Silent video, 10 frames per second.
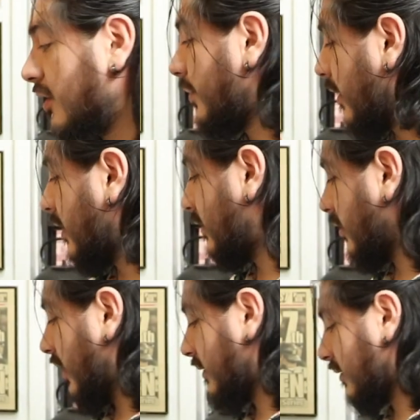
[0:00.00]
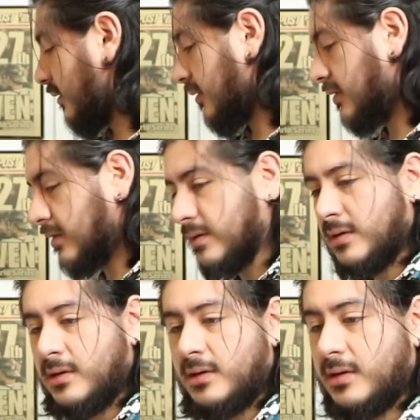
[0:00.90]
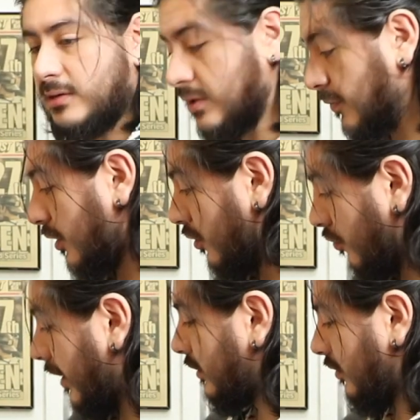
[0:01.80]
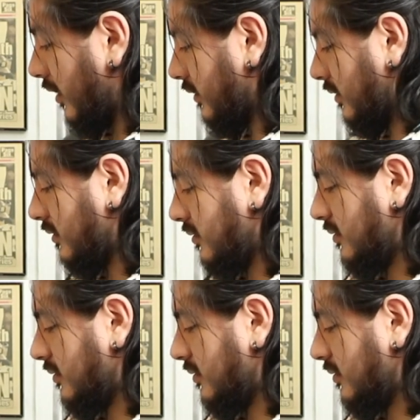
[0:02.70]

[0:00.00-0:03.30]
going to be a good sauce. It's going to be a great sauce.